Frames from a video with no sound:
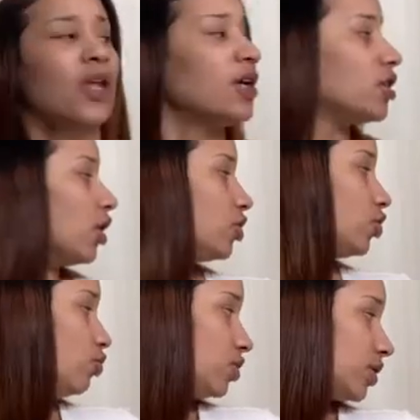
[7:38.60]
to
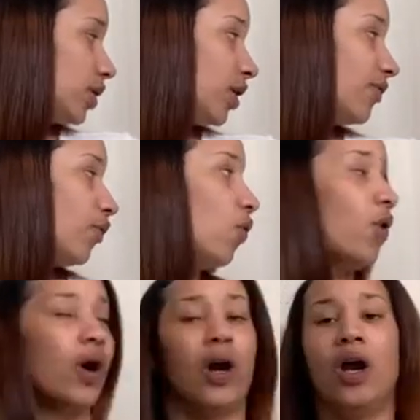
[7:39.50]
do stuff
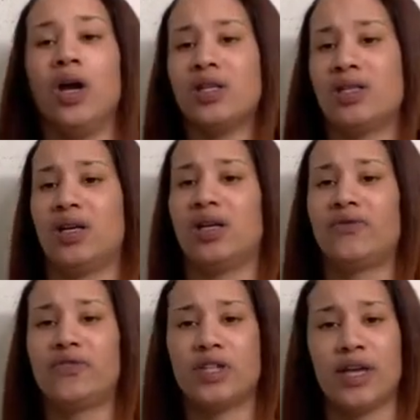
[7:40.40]
or to
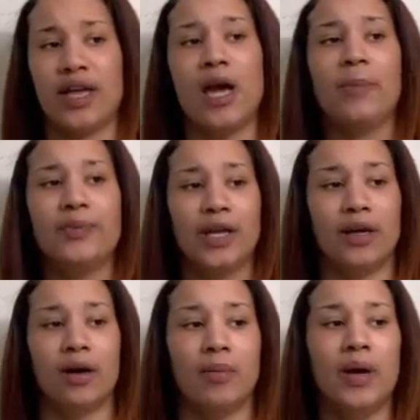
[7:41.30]
help
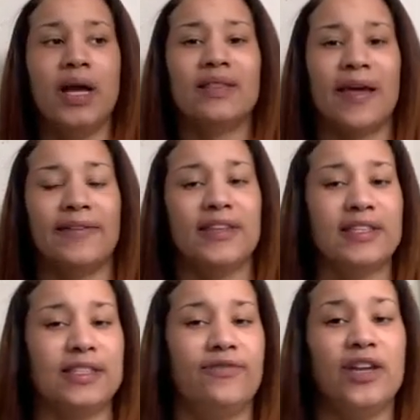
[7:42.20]
them. Like, this
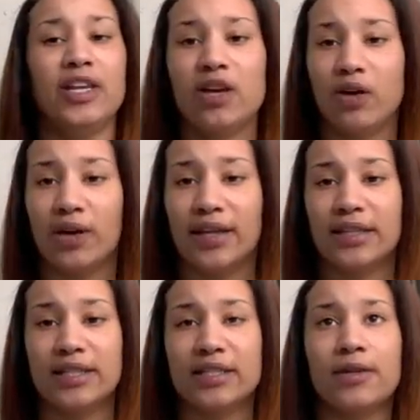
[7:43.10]
video, like
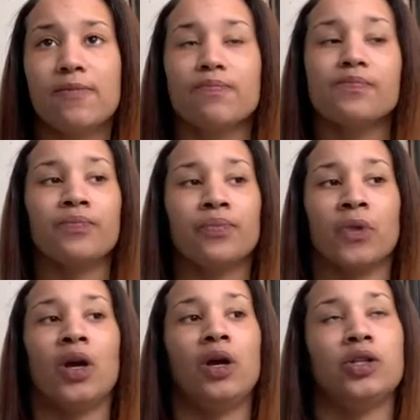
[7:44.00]
this
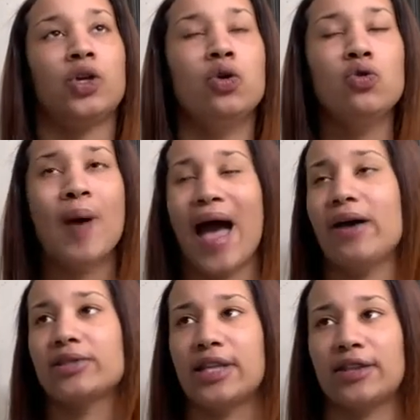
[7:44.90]

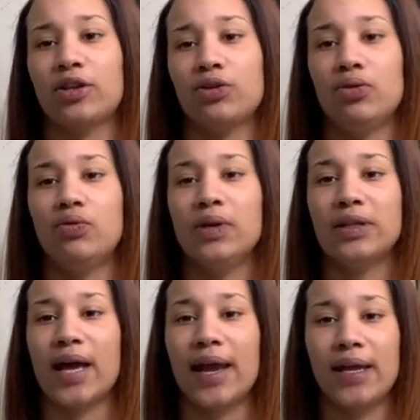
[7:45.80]
Tubehouse that they're doing,
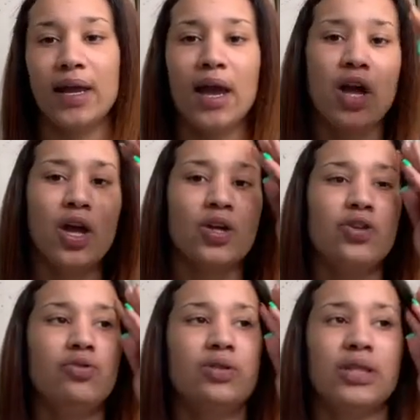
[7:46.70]
like,
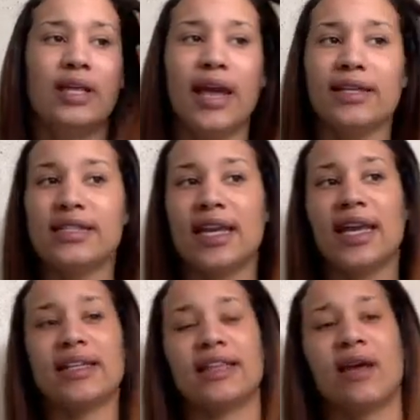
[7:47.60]
they
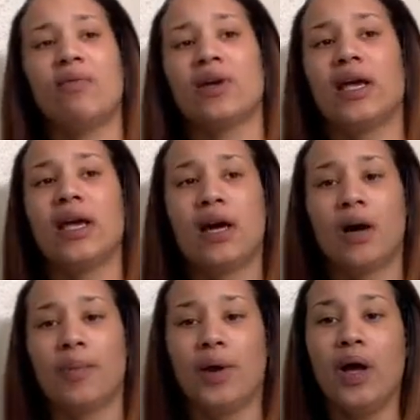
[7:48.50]
said that they want to
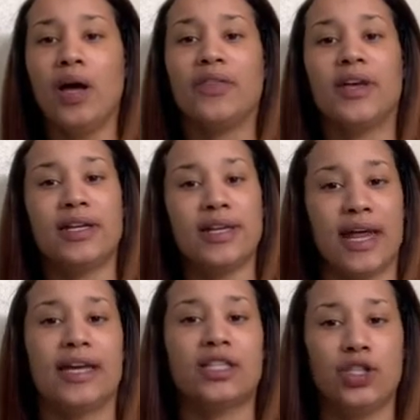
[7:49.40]
help the
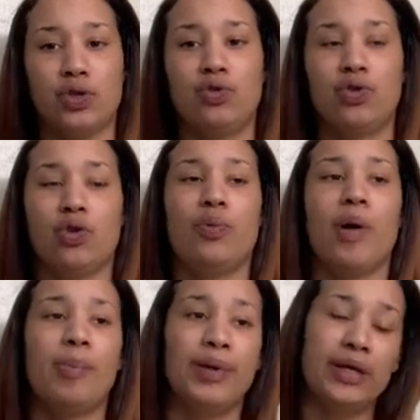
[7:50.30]
next YouTuber
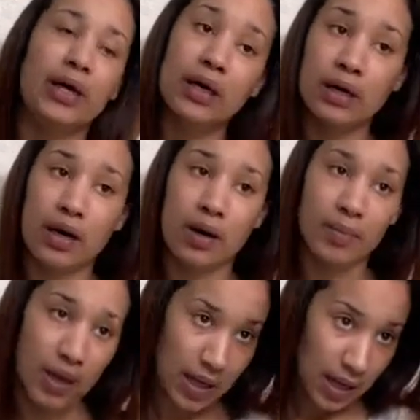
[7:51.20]
become
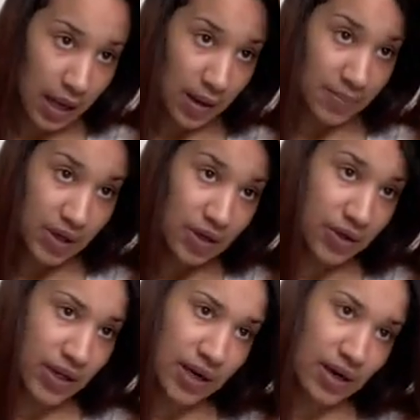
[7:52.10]
a
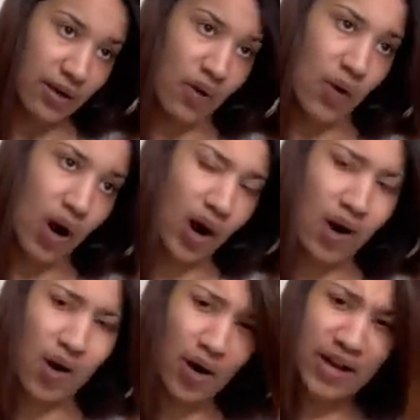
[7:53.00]
millionaire
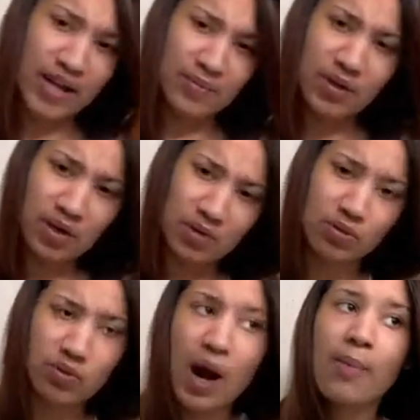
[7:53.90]
or hit a million
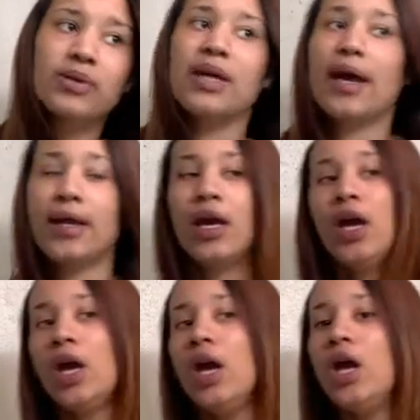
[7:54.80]
subscribers. Like,
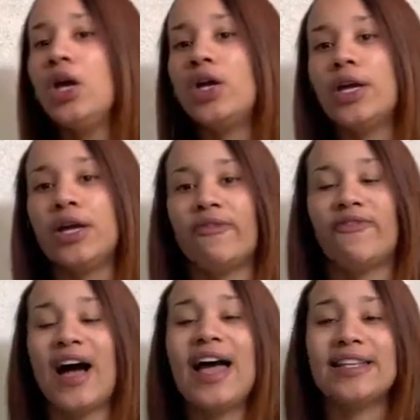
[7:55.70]

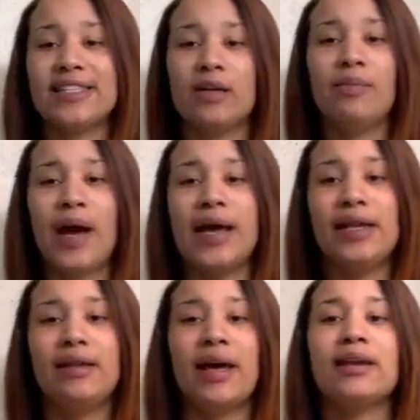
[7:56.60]
find somebody,
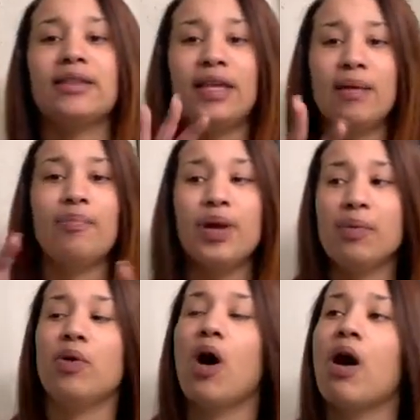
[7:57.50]
like, them
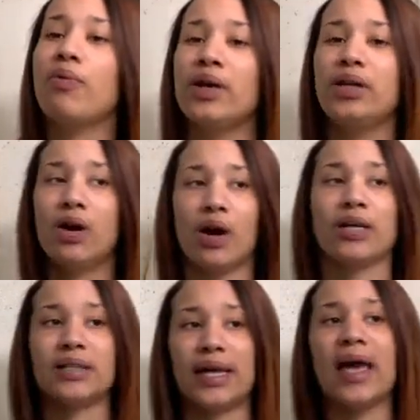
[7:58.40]
people already are,
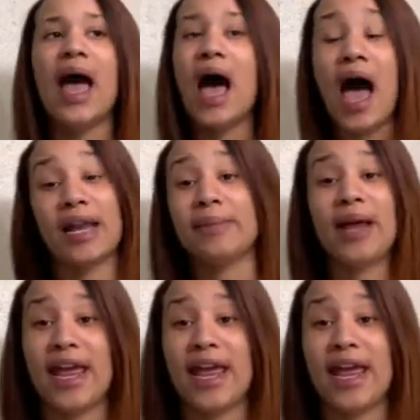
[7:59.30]
like, and I'm not